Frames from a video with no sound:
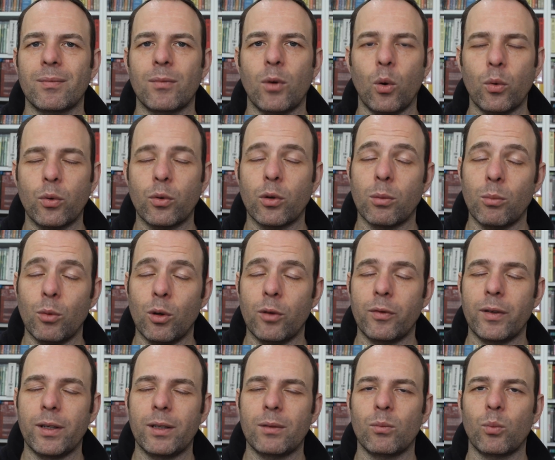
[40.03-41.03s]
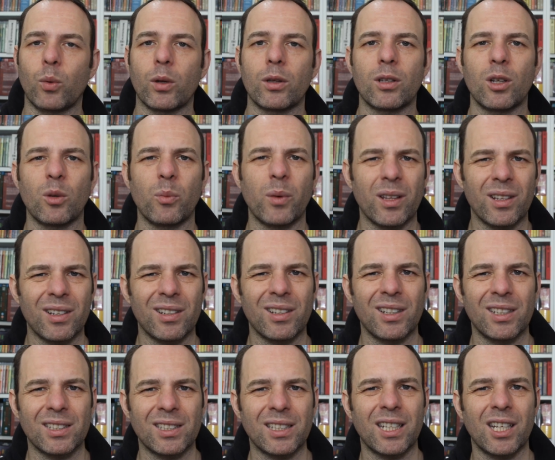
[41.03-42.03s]
all through the movie, wondering whether
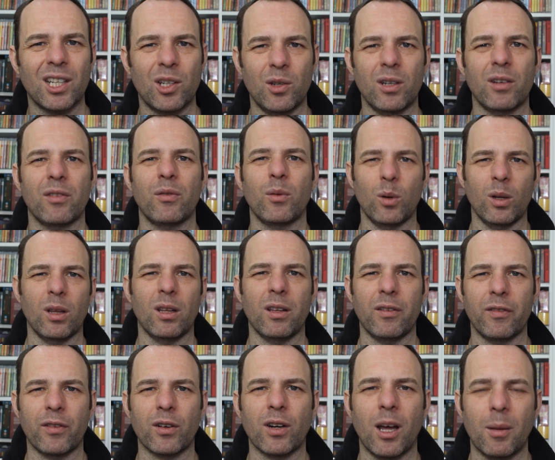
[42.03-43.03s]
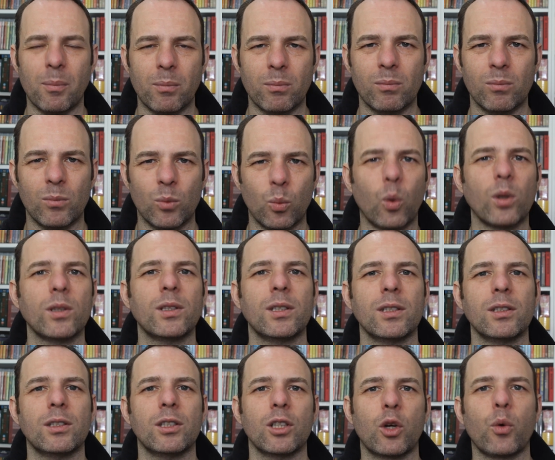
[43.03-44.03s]
it's the career really for him,
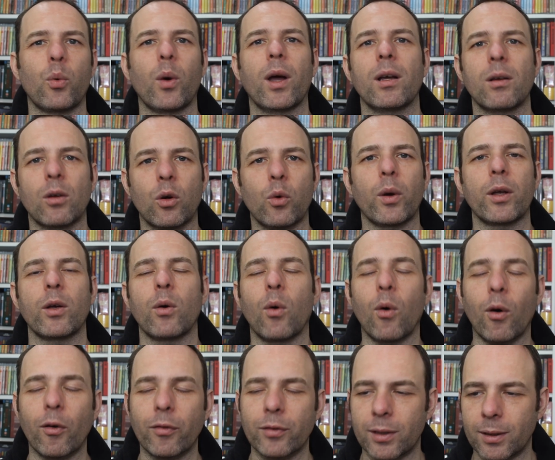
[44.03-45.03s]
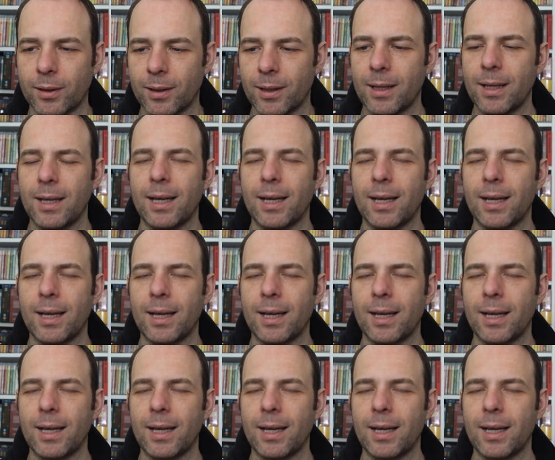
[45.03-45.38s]
wanting to quit quite often.